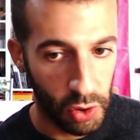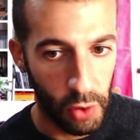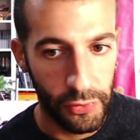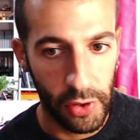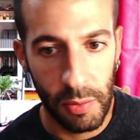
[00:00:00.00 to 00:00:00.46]

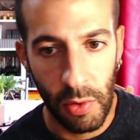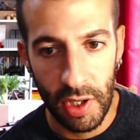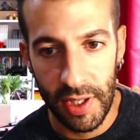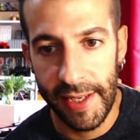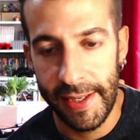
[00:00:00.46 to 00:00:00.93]
for a more
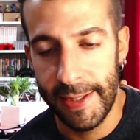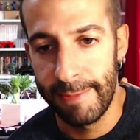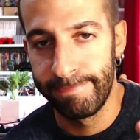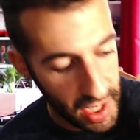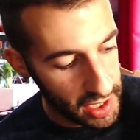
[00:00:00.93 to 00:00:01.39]
like
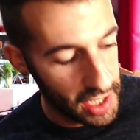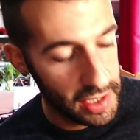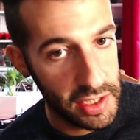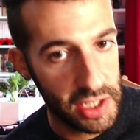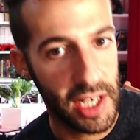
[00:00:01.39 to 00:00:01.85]

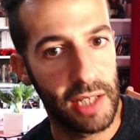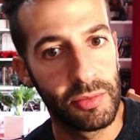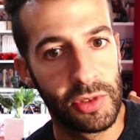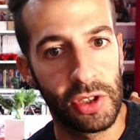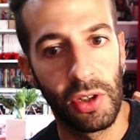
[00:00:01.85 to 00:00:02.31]
hidden
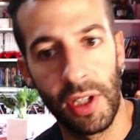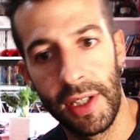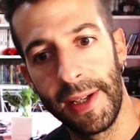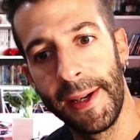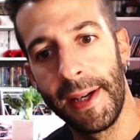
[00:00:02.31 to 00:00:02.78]
gems
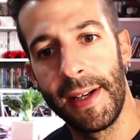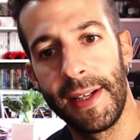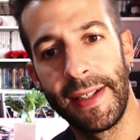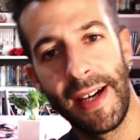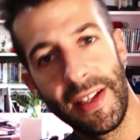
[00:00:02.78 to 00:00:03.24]
or
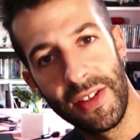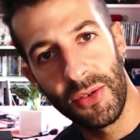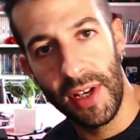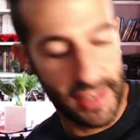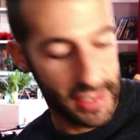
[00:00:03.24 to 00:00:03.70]

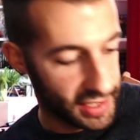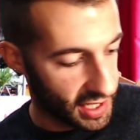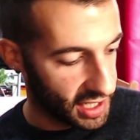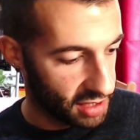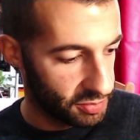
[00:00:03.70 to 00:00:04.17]
underrated
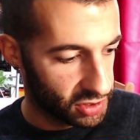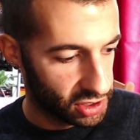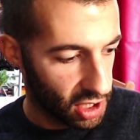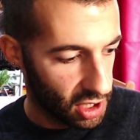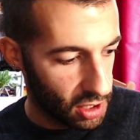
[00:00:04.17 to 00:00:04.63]
games,
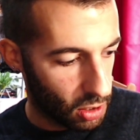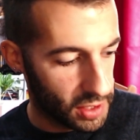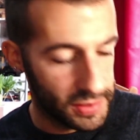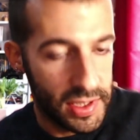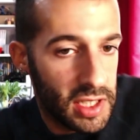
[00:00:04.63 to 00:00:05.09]
or
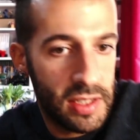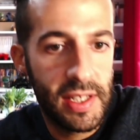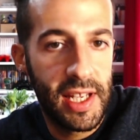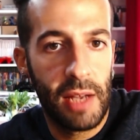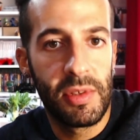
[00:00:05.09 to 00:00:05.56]
just
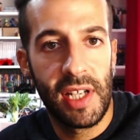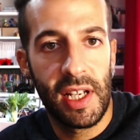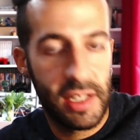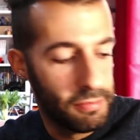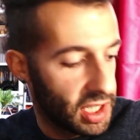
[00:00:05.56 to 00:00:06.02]
games
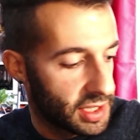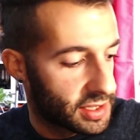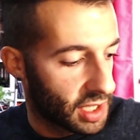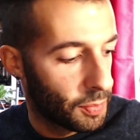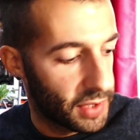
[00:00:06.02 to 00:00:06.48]
that mean
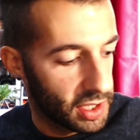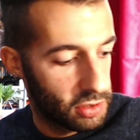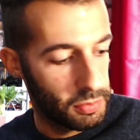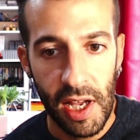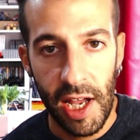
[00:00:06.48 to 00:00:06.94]
something to
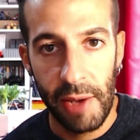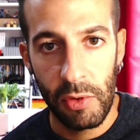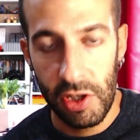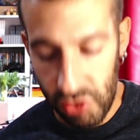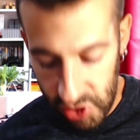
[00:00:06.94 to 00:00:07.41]
me. I'm
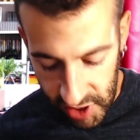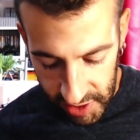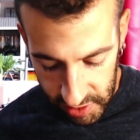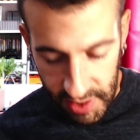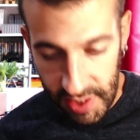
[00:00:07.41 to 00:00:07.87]
going to
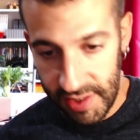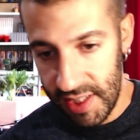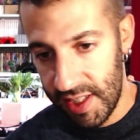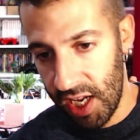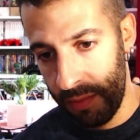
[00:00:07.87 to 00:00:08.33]
start
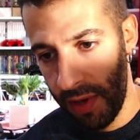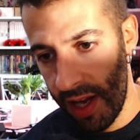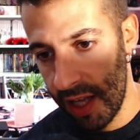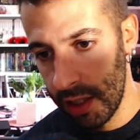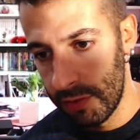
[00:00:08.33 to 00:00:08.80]
this game
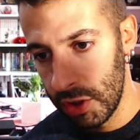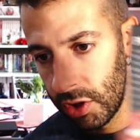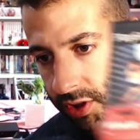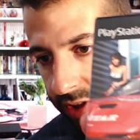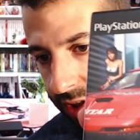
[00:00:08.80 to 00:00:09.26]
I love a lot,